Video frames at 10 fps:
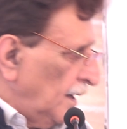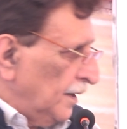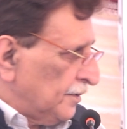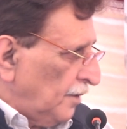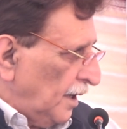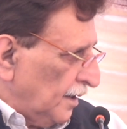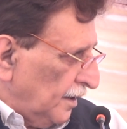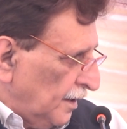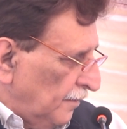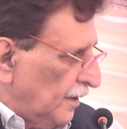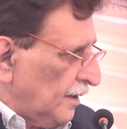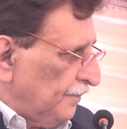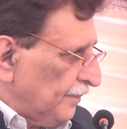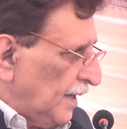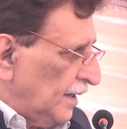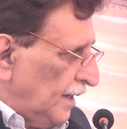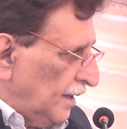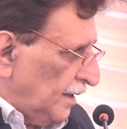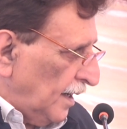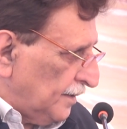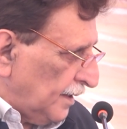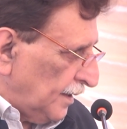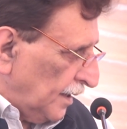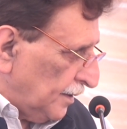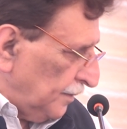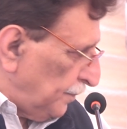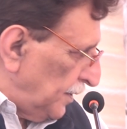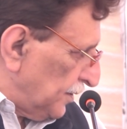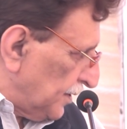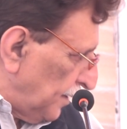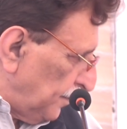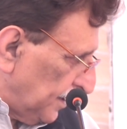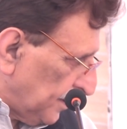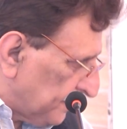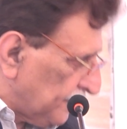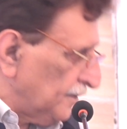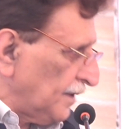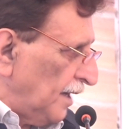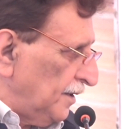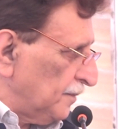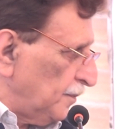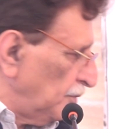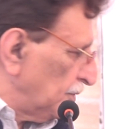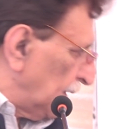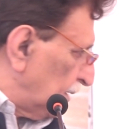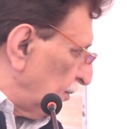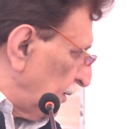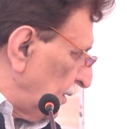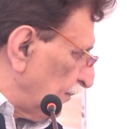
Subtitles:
And so I gave her, and then I said that, please give me this Chinese blue tent to me.